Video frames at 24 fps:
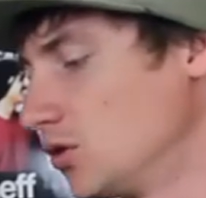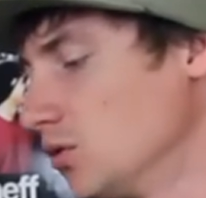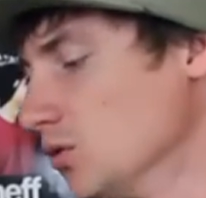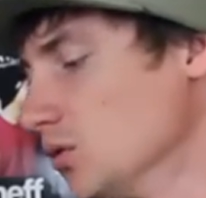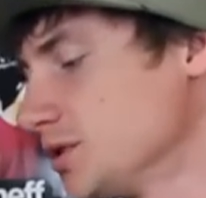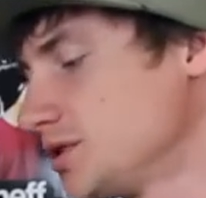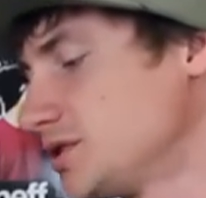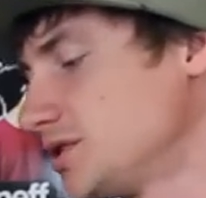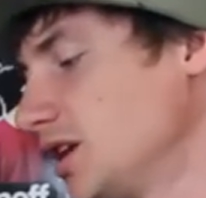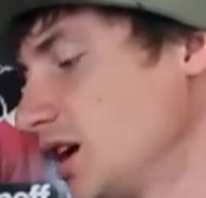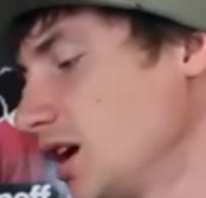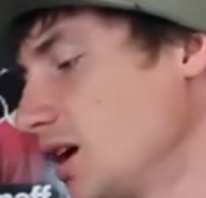
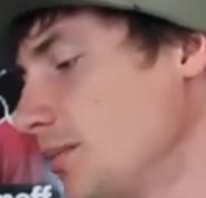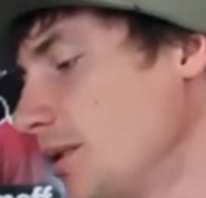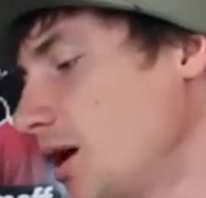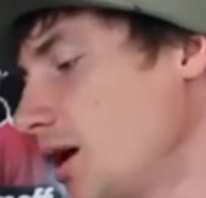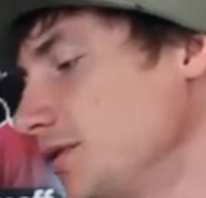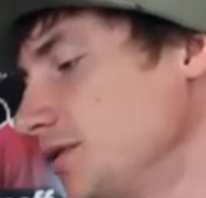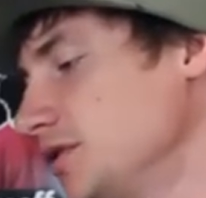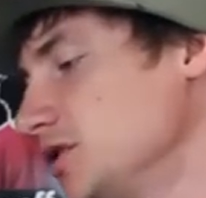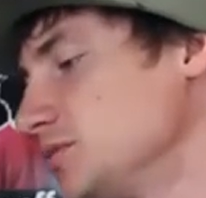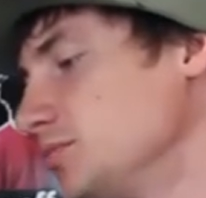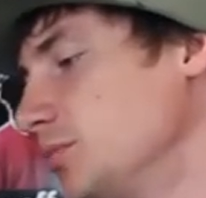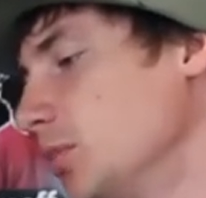coolest thing
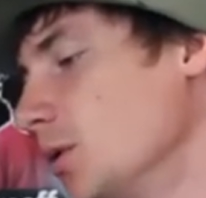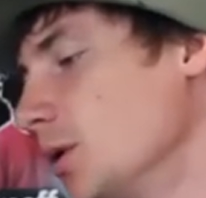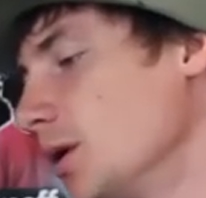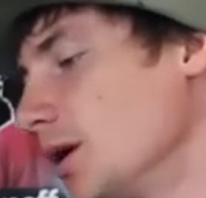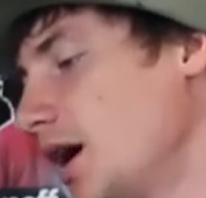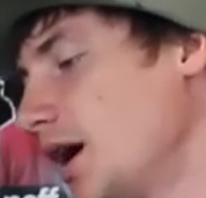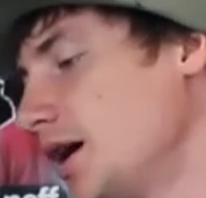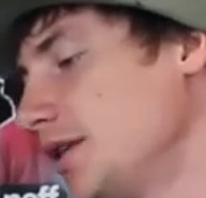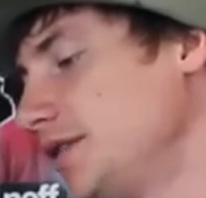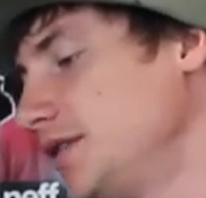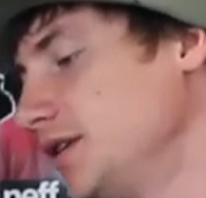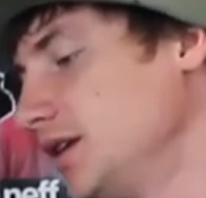about this
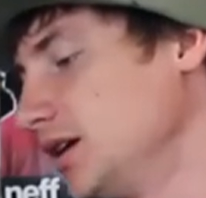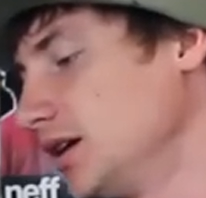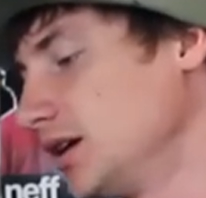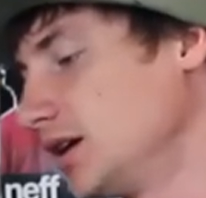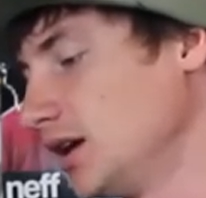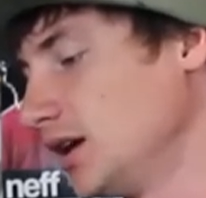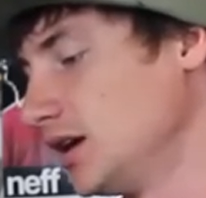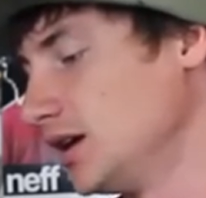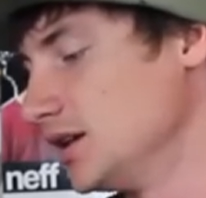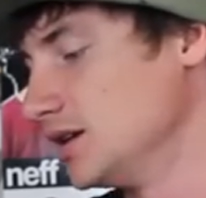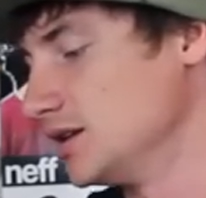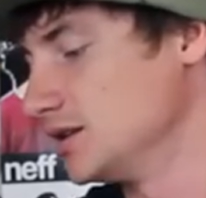board, I
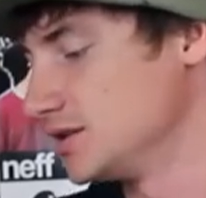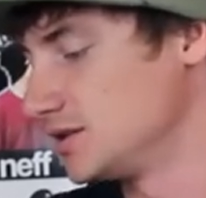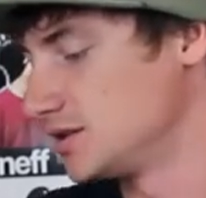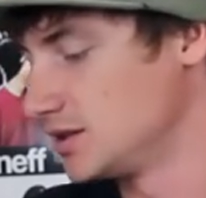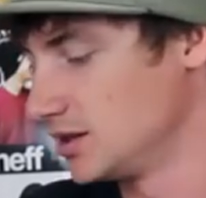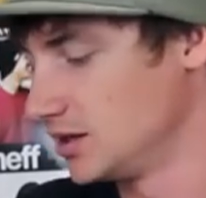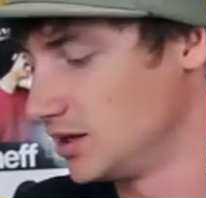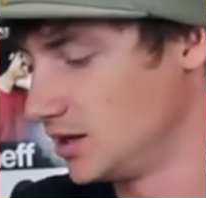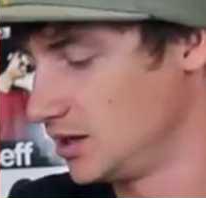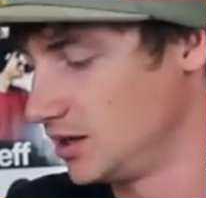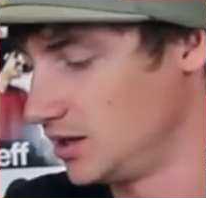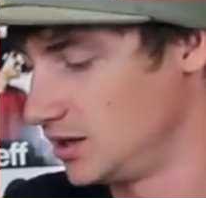think,
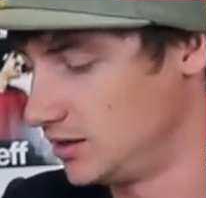is